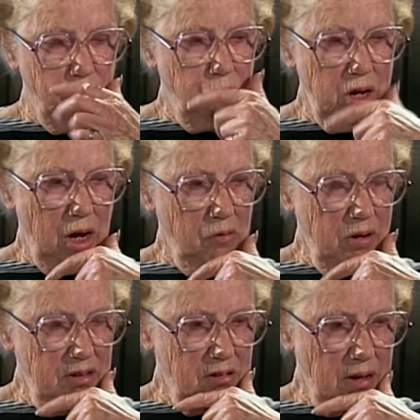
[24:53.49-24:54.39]
three on
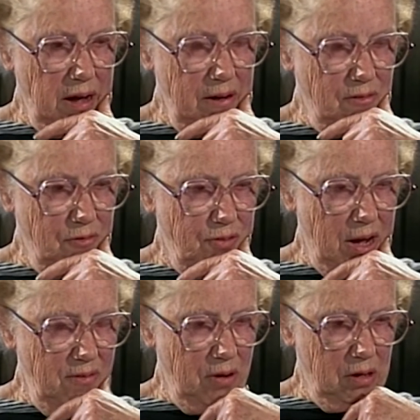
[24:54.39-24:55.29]
one side and
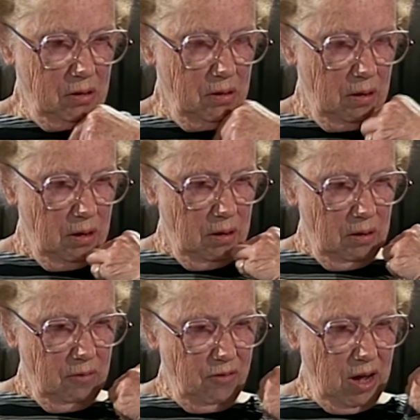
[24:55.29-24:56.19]
five on
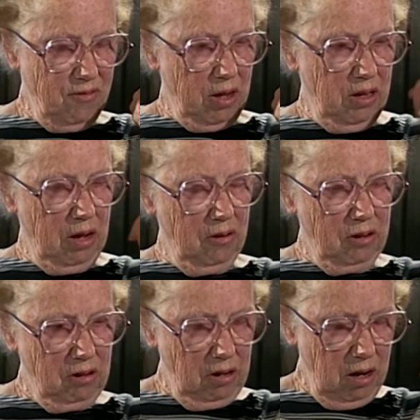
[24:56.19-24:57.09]
the
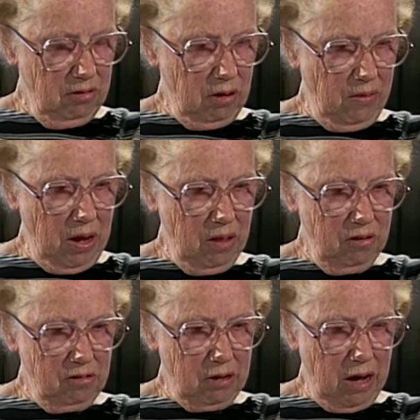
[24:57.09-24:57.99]
kids on the
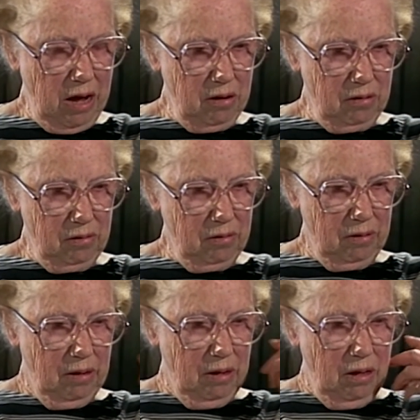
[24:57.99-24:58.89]
other side, and
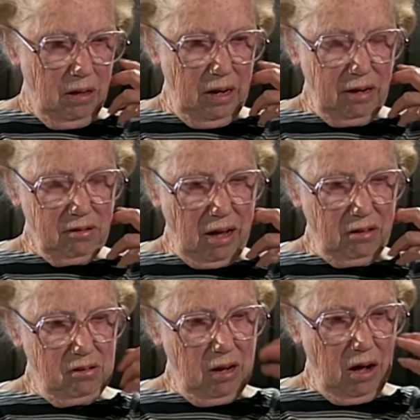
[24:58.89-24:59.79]
the next
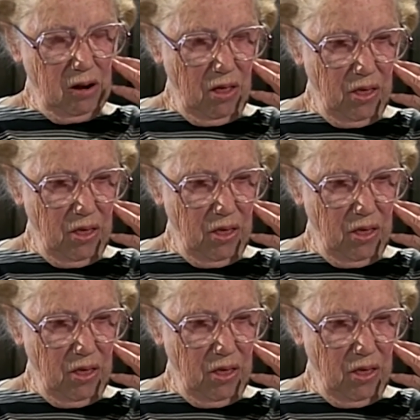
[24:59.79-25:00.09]
house down, I